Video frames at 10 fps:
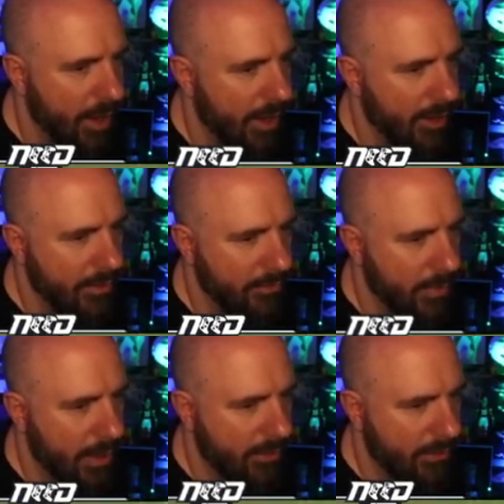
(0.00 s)
hate. That's why I
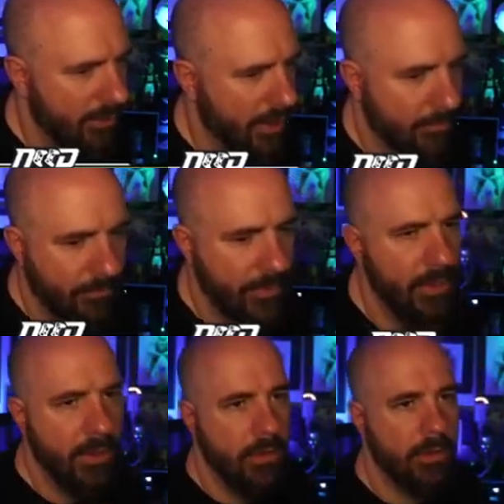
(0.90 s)
hate this game.
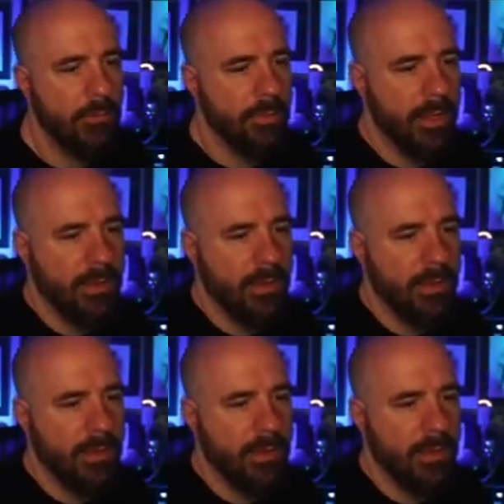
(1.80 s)
Good play.